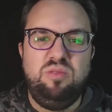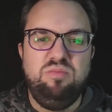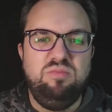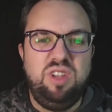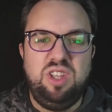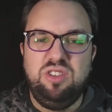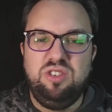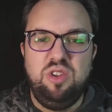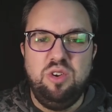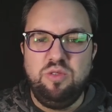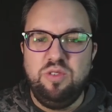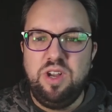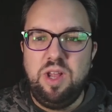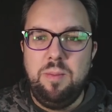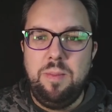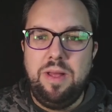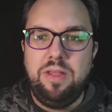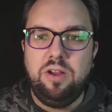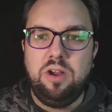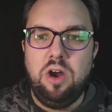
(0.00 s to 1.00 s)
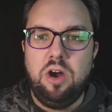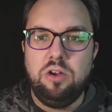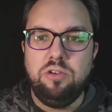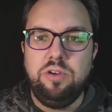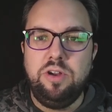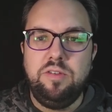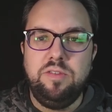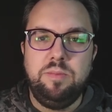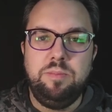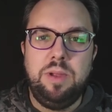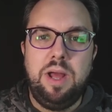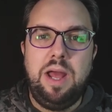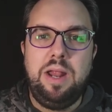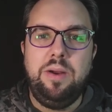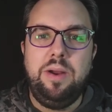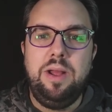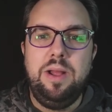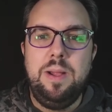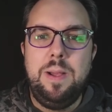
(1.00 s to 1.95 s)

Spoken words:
It's not really about the card or anything. But anyway,